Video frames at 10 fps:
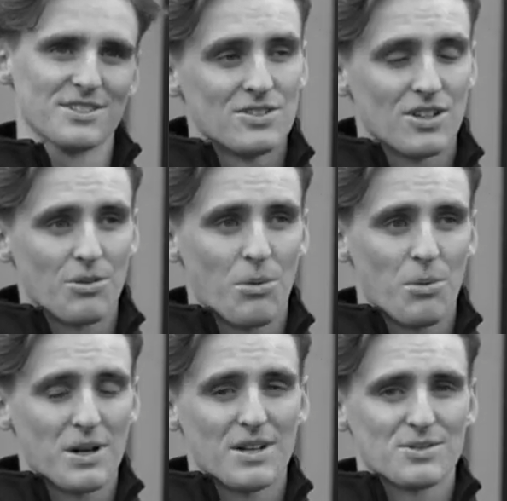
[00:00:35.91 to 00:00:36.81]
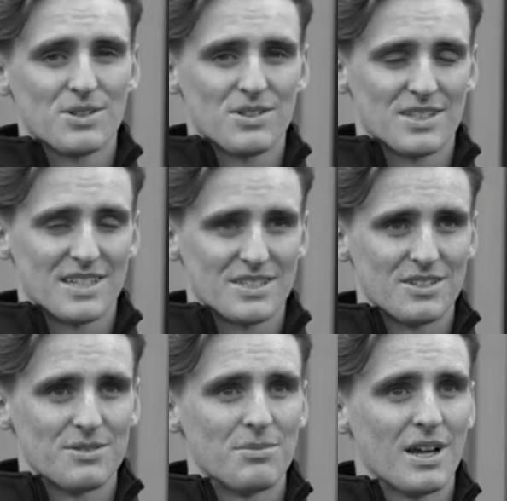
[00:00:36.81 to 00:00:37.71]
So when I was on the
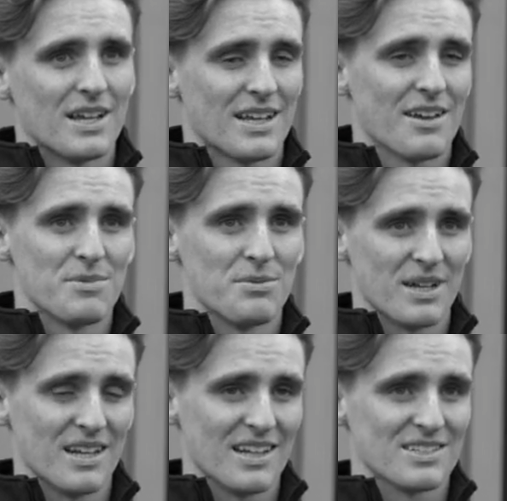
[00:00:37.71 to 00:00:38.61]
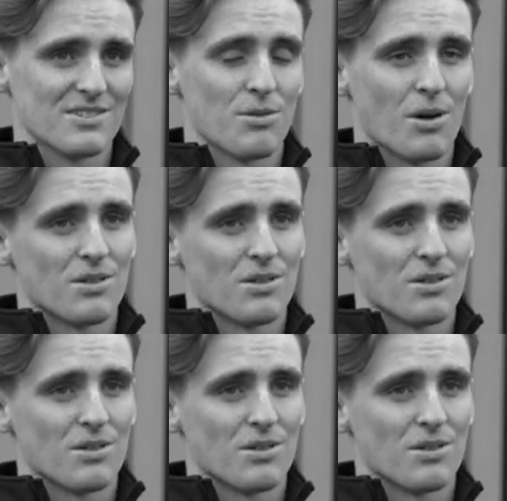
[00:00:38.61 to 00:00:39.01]
system, it gave me a big list of